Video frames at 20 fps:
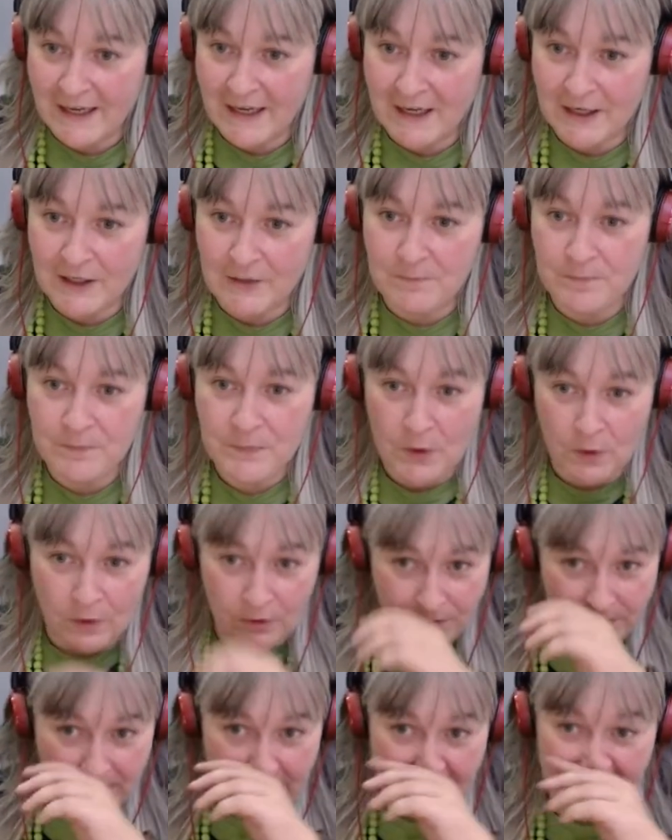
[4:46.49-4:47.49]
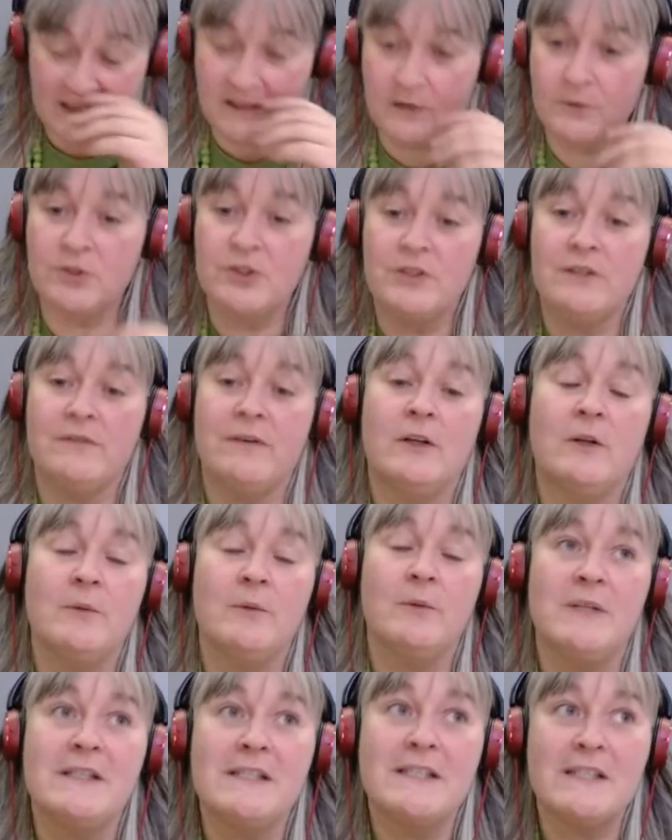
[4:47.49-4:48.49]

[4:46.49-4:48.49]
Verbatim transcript: um, of the language development.